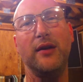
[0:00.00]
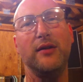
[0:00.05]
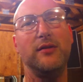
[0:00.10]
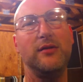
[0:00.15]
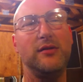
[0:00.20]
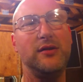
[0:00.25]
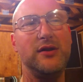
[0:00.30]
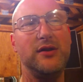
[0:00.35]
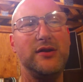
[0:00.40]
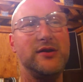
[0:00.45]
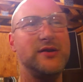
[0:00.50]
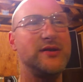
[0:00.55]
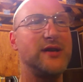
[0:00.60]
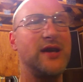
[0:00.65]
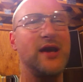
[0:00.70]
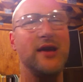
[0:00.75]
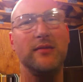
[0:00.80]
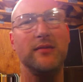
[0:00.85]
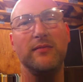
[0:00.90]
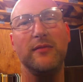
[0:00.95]
and just
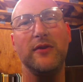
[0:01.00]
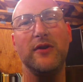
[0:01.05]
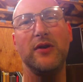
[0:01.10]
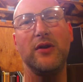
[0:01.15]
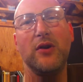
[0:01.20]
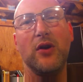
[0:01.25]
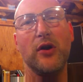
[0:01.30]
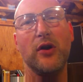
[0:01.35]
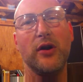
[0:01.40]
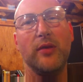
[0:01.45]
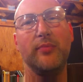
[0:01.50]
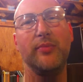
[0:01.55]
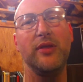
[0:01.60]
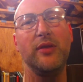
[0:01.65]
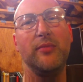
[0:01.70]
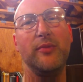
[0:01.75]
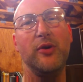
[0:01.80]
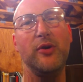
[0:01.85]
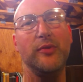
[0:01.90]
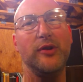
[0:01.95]
get caught up in
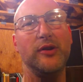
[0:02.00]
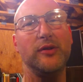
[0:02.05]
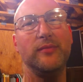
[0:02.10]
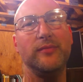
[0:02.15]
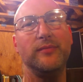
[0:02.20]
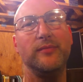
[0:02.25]
the moment.